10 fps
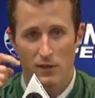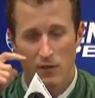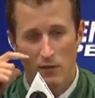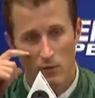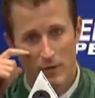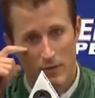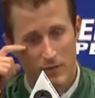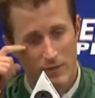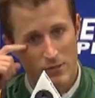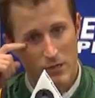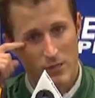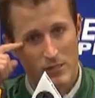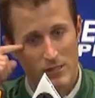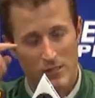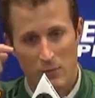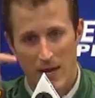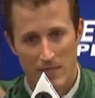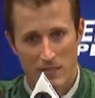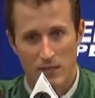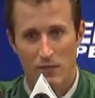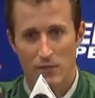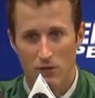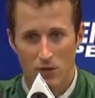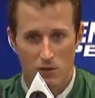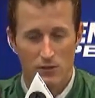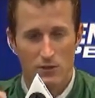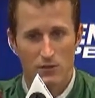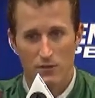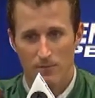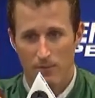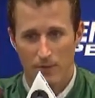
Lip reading: as hard as it is to pass here, and as long as the